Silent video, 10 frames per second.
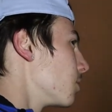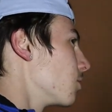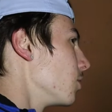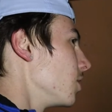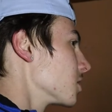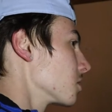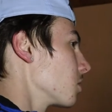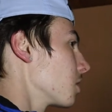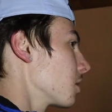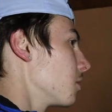But it really doesn't
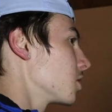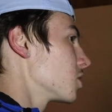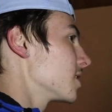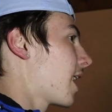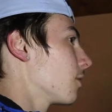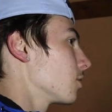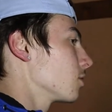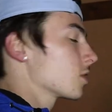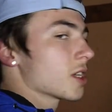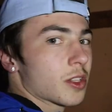look like much is down there.
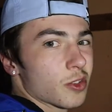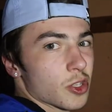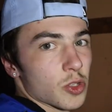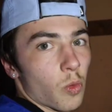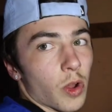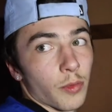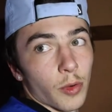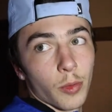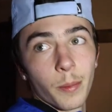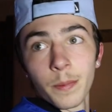It looks like there's just one
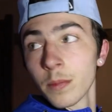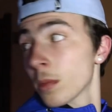room.